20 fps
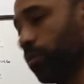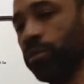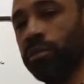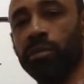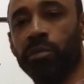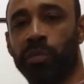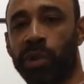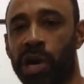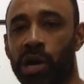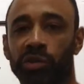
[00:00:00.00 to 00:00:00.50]

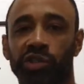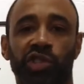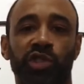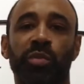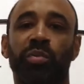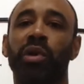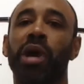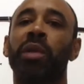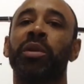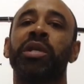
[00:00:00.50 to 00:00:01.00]
Belts, you're
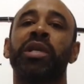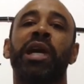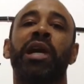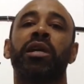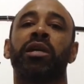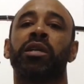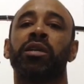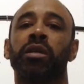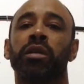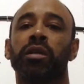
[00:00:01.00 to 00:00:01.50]
probably not
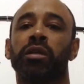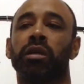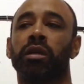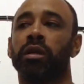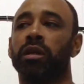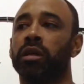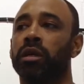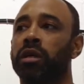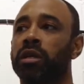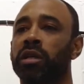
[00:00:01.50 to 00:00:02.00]
going to
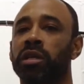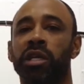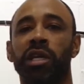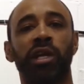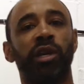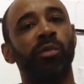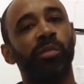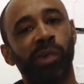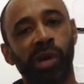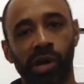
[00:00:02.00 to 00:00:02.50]
need
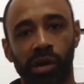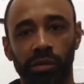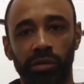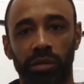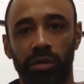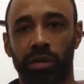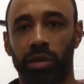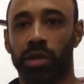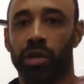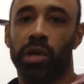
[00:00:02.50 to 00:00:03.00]
a belt
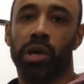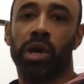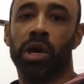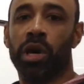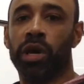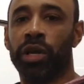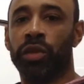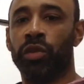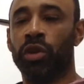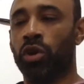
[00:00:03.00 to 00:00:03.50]

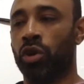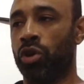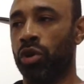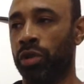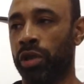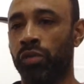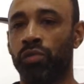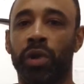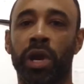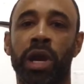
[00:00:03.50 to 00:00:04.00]
in the
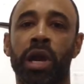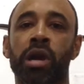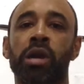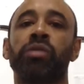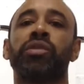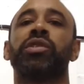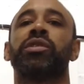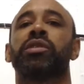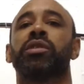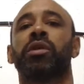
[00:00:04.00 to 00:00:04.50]
early
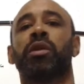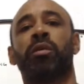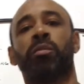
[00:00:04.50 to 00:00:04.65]
rounds.